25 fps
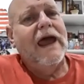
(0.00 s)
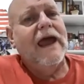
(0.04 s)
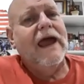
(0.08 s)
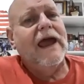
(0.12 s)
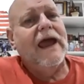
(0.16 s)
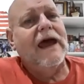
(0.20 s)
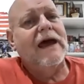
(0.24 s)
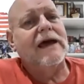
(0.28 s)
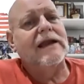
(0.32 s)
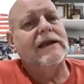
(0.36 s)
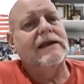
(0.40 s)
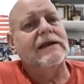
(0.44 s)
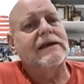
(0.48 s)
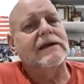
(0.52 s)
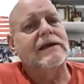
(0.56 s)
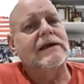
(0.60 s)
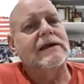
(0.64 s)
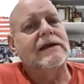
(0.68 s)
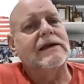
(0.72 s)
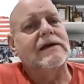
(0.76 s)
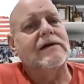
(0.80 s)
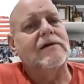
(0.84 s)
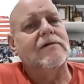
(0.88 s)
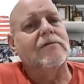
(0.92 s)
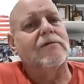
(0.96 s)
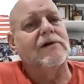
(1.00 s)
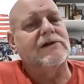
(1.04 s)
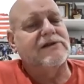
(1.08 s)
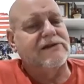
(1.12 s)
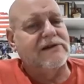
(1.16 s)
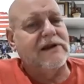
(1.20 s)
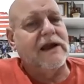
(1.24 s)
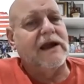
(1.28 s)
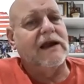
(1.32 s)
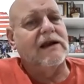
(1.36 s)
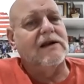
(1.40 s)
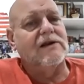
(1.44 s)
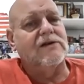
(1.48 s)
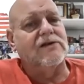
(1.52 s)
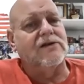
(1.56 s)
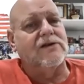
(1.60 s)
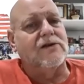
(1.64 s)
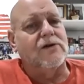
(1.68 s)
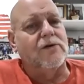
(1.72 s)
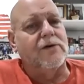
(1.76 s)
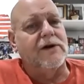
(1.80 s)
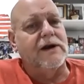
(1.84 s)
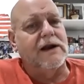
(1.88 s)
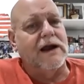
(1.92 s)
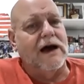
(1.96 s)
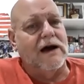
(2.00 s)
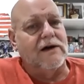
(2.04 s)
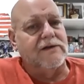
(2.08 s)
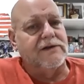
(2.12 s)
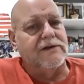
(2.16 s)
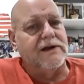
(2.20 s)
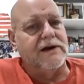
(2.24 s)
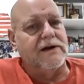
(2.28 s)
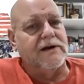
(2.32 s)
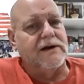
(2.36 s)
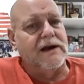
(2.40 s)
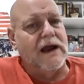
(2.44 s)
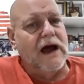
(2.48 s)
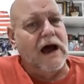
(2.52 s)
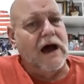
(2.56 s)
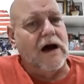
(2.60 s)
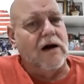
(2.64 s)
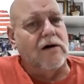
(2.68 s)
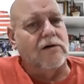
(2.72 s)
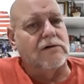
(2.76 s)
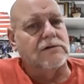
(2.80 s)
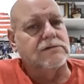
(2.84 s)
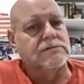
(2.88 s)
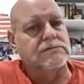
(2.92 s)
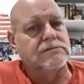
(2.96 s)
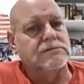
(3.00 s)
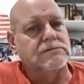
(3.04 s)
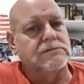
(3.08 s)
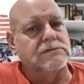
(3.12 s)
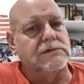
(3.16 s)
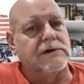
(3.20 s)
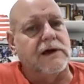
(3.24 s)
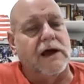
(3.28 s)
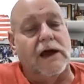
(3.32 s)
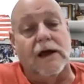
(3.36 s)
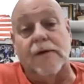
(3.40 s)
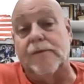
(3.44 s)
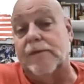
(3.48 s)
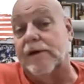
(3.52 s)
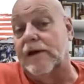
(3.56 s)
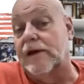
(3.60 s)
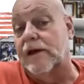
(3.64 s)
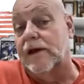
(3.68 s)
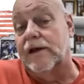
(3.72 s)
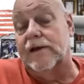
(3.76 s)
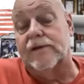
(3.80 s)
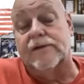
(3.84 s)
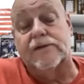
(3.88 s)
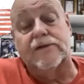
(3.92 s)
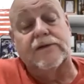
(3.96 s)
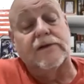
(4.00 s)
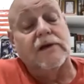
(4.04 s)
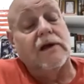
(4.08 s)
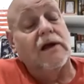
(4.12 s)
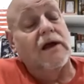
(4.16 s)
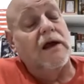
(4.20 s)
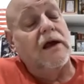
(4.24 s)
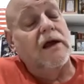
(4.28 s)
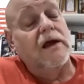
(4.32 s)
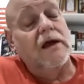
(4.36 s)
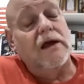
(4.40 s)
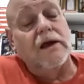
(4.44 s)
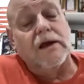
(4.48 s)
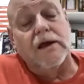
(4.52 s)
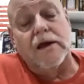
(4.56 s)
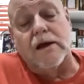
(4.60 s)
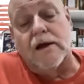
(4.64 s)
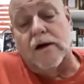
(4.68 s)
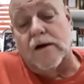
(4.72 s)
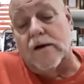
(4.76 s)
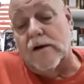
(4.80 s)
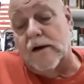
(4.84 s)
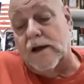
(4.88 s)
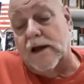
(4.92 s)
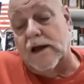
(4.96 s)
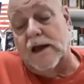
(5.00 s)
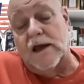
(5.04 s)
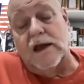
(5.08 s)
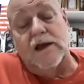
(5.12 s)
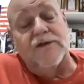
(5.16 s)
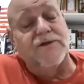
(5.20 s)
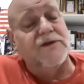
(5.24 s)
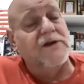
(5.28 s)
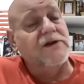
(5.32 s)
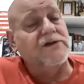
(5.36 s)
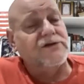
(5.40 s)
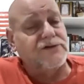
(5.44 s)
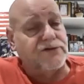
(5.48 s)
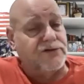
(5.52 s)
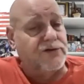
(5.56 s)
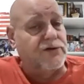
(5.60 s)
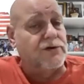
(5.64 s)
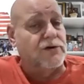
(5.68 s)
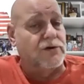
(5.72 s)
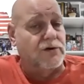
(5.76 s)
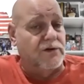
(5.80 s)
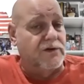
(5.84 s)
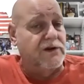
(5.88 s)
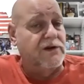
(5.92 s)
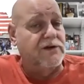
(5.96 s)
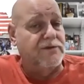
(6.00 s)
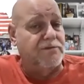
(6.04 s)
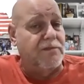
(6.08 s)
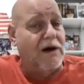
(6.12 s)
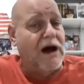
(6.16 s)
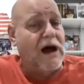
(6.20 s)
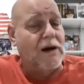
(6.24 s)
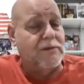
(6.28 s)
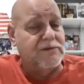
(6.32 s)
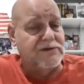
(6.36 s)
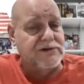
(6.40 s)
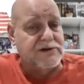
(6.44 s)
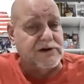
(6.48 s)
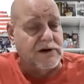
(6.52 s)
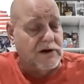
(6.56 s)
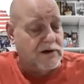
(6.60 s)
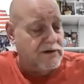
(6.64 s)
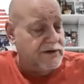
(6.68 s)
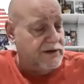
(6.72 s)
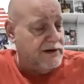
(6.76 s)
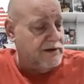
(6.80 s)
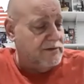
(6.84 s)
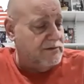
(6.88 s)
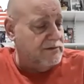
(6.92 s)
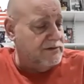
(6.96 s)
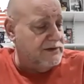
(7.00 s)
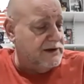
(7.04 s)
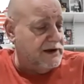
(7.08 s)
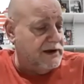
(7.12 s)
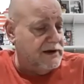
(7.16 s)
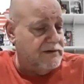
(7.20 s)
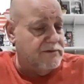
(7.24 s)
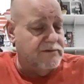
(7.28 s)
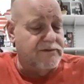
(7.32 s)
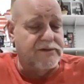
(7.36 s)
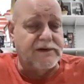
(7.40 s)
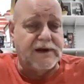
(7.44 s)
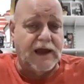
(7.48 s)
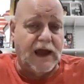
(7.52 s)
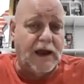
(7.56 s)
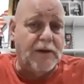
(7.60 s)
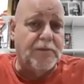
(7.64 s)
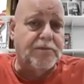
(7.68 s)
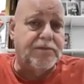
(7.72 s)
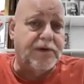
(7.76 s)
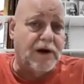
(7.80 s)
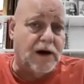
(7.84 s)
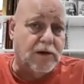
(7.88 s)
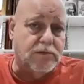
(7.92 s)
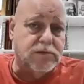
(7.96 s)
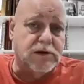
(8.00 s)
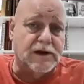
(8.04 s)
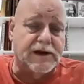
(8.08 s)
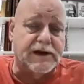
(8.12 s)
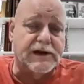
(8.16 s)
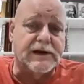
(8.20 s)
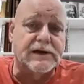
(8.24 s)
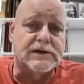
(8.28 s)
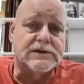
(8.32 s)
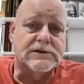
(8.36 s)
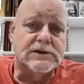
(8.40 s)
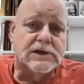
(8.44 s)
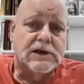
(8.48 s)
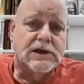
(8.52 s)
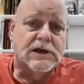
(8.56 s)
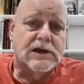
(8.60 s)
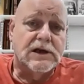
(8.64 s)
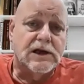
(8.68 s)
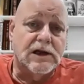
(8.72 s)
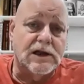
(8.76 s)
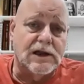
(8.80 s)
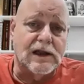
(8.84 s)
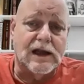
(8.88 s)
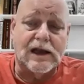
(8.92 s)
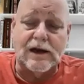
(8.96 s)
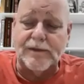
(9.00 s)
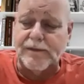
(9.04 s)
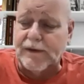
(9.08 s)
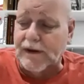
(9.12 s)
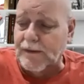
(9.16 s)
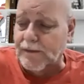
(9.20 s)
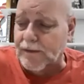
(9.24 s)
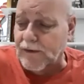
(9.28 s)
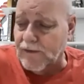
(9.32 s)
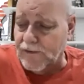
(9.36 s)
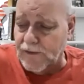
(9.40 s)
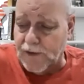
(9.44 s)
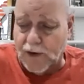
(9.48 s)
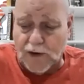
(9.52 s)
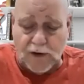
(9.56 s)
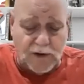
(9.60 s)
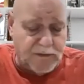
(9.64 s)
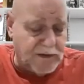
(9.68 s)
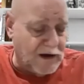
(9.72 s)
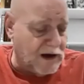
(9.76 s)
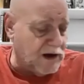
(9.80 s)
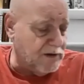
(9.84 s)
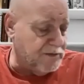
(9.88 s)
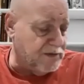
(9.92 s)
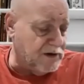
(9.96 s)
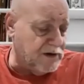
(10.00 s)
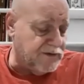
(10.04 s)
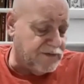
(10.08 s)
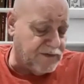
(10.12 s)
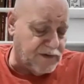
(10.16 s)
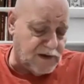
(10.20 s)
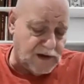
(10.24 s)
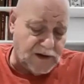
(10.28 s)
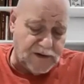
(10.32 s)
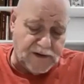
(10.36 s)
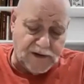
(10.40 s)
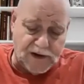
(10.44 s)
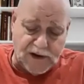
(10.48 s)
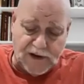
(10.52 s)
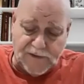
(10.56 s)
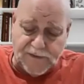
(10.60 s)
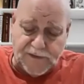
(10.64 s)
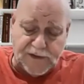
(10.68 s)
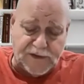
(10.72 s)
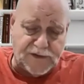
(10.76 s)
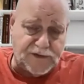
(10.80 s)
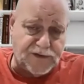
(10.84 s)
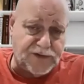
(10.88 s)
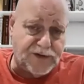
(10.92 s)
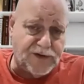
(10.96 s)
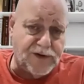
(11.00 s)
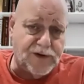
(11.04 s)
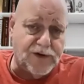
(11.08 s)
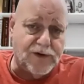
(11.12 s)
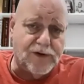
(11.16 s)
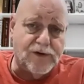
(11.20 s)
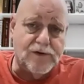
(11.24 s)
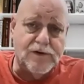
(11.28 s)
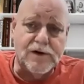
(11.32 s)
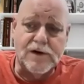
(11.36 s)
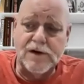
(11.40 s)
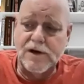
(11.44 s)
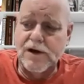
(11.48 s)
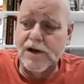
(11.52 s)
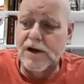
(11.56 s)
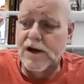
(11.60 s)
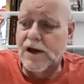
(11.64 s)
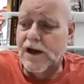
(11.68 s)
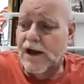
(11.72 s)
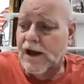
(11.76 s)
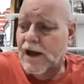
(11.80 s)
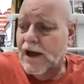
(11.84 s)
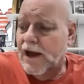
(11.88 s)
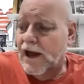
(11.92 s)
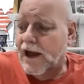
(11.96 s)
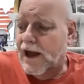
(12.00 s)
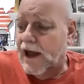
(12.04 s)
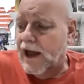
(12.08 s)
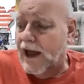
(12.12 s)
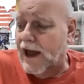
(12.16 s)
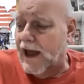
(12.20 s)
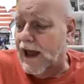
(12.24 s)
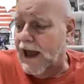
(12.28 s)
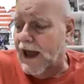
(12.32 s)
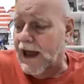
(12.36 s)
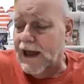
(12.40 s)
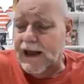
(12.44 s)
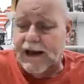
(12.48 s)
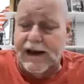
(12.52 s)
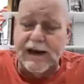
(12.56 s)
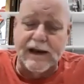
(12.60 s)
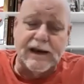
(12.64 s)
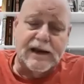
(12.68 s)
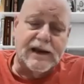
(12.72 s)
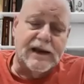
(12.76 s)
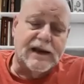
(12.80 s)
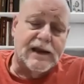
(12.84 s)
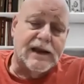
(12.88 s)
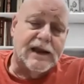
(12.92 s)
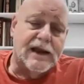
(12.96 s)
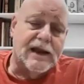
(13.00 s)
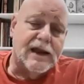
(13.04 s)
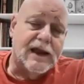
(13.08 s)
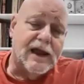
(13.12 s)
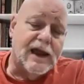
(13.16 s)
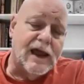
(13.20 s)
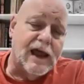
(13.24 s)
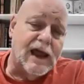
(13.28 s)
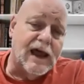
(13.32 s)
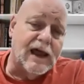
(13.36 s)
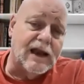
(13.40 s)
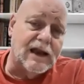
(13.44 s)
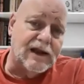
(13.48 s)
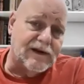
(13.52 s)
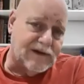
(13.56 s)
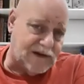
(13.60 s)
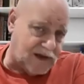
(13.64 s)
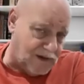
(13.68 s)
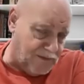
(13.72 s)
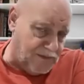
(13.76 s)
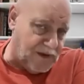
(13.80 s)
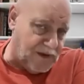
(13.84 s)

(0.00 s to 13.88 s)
And what Satan is doing out there now, okay, because, you know, if it's true, this bombshell that came public, a lot of people have known about it, but if it's true and it